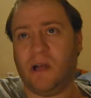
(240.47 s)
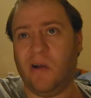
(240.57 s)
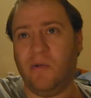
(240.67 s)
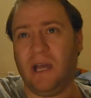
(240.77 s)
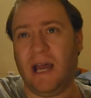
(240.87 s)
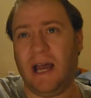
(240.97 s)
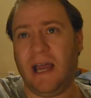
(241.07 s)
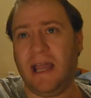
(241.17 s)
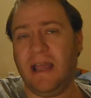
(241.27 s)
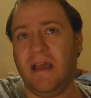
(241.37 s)

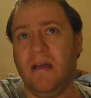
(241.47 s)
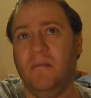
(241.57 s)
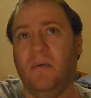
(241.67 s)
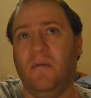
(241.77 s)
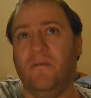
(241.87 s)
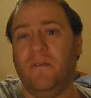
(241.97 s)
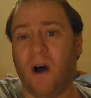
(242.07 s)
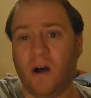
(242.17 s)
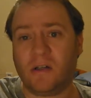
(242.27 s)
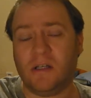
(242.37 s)
okay, but
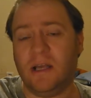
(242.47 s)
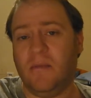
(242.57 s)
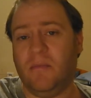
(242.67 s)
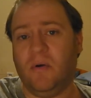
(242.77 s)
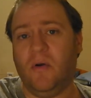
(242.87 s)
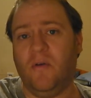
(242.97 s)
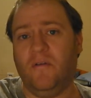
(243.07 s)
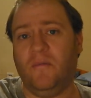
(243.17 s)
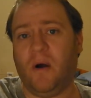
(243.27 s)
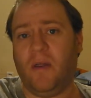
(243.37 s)
vastly
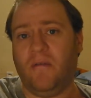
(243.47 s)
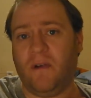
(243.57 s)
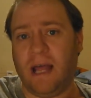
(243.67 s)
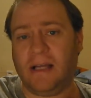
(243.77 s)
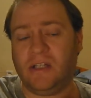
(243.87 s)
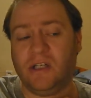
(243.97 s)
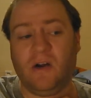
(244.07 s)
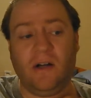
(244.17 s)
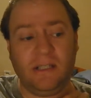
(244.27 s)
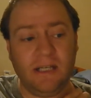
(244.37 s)
improved by the flash.
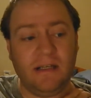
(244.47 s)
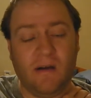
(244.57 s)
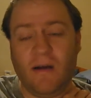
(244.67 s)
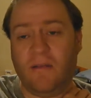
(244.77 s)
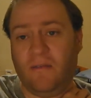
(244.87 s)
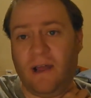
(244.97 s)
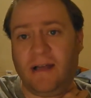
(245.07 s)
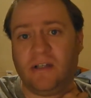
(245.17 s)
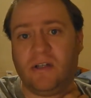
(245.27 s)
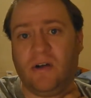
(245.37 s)
I did like the
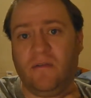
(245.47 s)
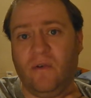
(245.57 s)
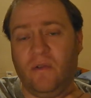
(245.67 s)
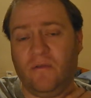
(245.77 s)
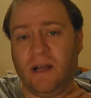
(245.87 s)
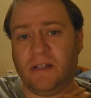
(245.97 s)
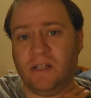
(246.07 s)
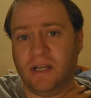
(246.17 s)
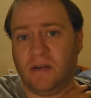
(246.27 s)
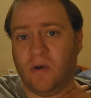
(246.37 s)
flash. I thought the flash
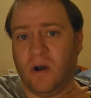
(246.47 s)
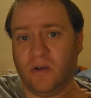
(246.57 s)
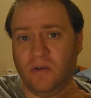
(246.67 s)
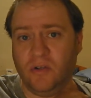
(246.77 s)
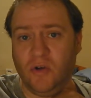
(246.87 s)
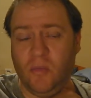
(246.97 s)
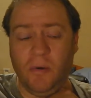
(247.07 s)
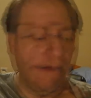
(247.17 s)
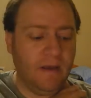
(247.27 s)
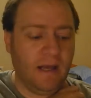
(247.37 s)
did quite a good job,
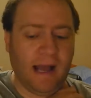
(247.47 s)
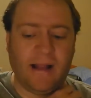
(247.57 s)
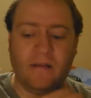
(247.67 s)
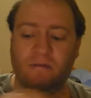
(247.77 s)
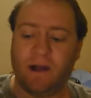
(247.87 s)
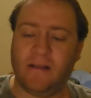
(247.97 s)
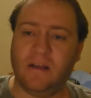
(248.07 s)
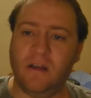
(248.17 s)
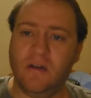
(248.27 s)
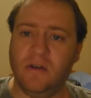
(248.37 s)
and the fact that
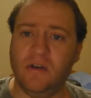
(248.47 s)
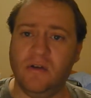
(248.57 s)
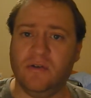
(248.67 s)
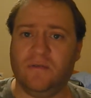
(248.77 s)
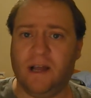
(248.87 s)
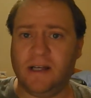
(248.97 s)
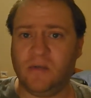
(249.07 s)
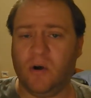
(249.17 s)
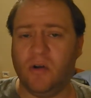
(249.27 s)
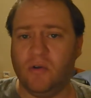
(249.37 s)
you can use the flash
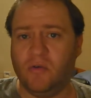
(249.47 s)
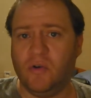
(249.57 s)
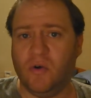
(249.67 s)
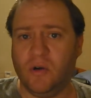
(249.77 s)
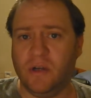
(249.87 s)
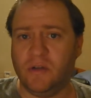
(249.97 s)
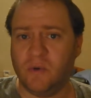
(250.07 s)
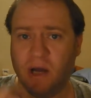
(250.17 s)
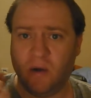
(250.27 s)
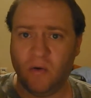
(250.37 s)
while you're recording as
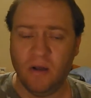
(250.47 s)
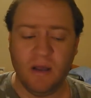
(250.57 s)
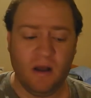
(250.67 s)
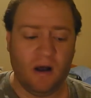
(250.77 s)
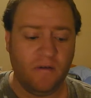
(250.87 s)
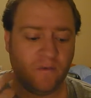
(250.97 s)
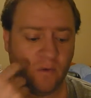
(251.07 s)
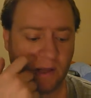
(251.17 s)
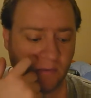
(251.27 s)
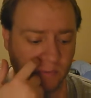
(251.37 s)
well. I thought
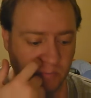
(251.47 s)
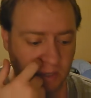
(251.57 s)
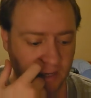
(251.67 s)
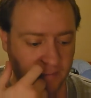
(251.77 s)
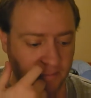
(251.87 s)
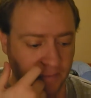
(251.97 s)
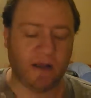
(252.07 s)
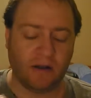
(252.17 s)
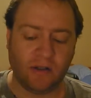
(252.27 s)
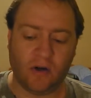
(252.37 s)
that was brilliant.
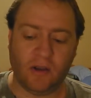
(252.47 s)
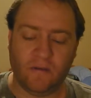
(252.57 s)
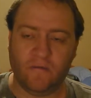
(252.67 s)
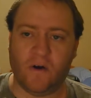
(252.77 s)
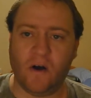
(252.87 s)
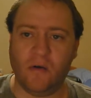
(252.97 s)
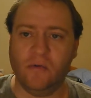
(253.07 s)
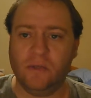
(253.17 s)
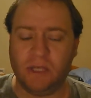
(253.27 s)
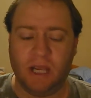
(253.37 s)
I tried the
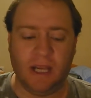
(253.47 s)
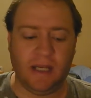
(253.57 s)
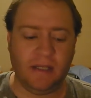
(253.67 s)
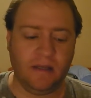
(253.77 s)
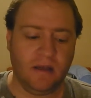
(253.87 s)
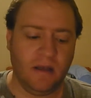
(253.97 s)
files in